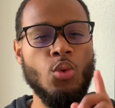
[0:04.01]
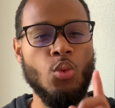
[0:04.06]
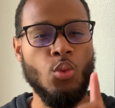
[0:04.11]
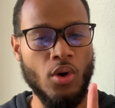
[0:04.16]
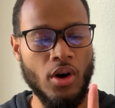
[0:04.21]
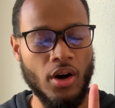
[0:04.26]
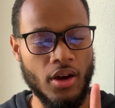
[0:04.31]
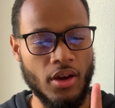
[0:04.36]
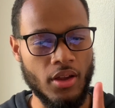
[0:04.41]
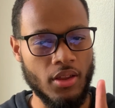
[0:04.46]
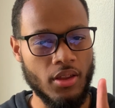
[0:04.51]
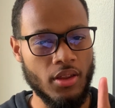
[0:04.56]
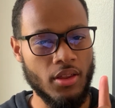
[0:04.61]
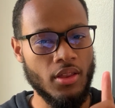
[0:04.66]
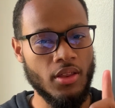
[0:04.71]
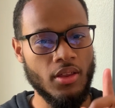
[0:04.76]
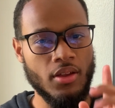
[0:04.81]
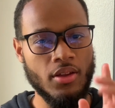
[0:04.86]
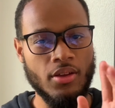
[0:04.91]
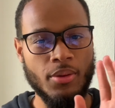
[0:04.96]
1.
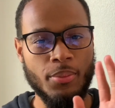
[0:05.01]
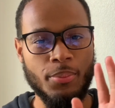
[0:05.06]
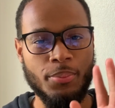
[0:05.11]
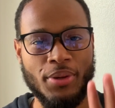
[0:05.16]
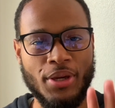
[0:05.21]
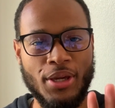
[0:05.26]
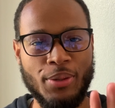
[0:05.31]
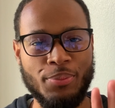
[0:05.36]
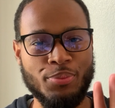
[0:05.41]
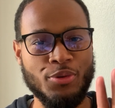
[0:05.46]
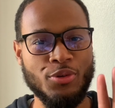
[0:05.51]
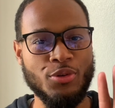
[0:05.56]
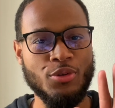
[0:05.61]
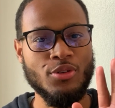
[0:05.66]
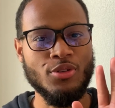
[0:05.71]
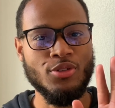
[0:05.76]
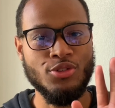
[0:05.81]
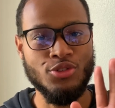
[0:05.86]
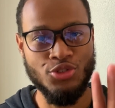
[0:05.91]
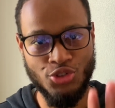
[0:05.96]
People
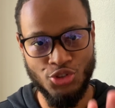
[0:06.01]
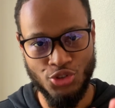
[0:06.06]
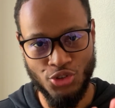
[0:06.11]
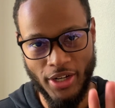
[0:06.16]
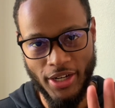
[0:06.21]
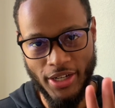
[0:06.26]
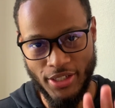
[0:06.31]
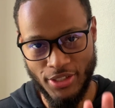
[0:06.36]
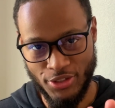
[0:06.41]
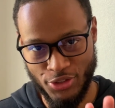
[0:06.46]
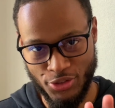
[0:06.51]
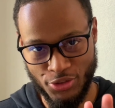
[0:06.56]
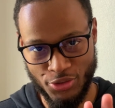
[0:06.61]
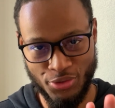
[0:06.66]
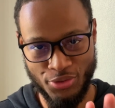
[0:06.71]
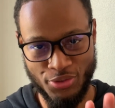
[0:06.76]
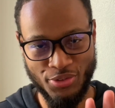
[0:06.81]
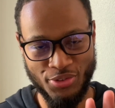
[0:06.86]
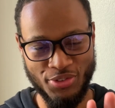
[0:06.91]
drain you.